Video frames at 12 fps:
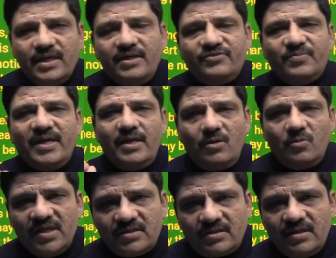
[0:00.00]
it is my
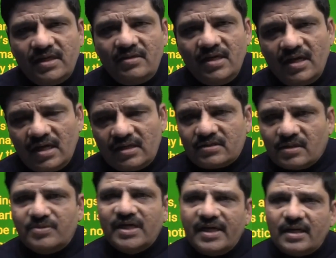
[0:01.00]
request that there is
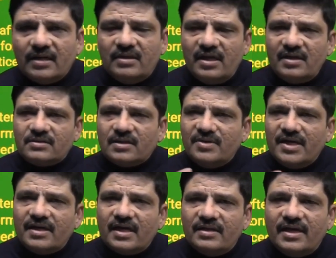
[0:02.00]
some
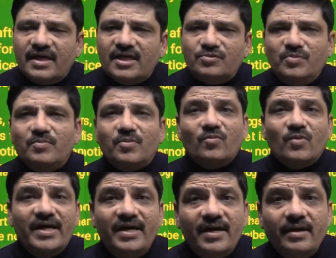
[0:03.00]
data that has been
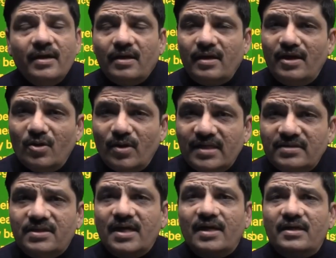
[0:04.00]
provided in your
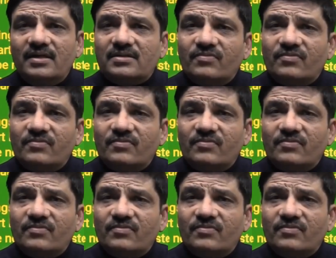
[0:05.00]
NCERT,